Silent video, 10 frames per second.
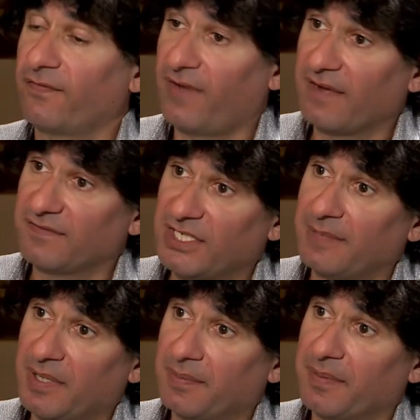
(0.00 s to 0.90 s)
5G
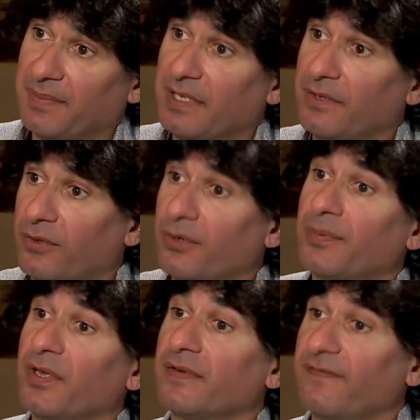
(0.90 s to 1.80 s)
PPP,
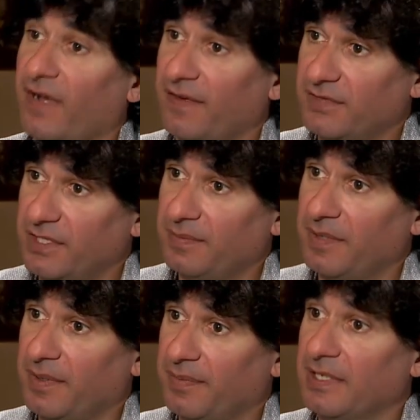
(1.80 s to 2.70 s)
European 5G
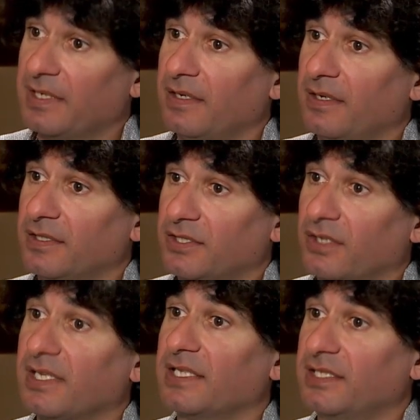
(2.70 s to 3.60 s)
PPP
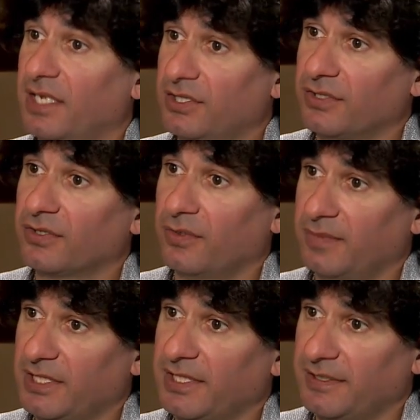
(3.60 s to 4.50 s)
Standardization
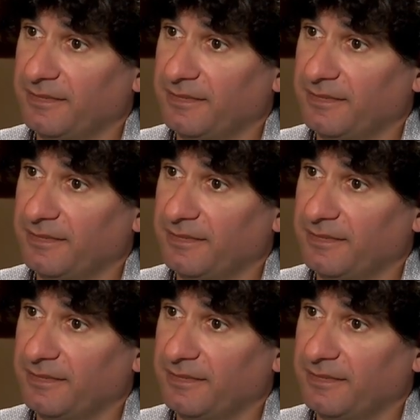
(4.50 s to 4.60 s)
Committee.